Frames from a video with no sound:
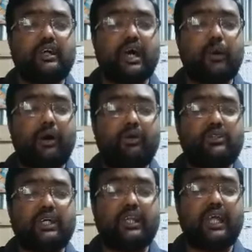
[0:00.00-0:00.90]
about
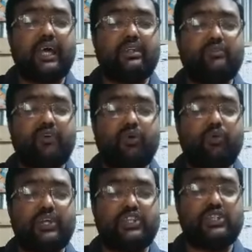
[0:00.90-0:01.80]
their land, for
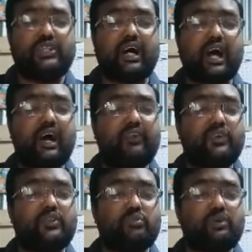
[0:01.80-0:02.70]
which the other
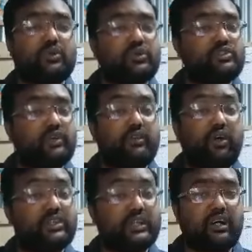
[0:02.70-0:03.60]
two methods were
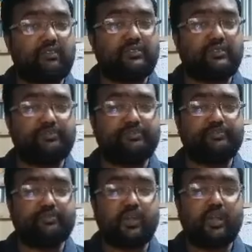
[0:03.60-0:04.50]
not enough.
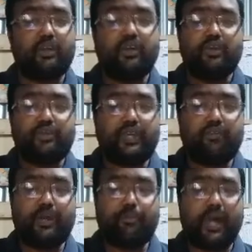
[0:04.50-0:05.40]
They
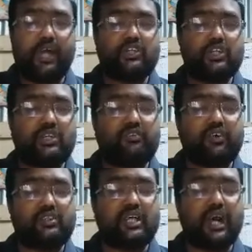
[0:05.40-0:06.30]
were passionate for
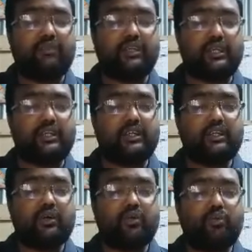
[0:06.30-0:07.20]
traveling,
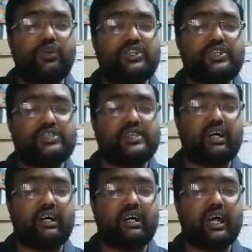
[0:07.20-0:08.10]
which is
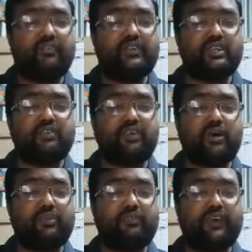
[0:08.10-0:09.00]
evident
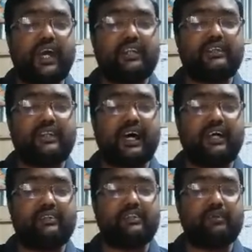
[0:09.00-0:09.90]
from the fact
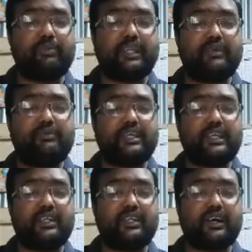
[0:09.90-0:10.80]
that they believed
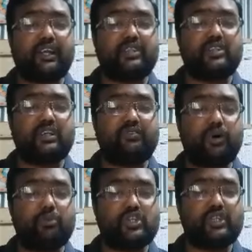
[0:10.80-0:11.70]
in the collecting
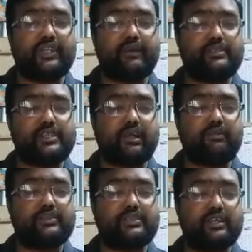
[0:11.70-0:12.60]
information themselves.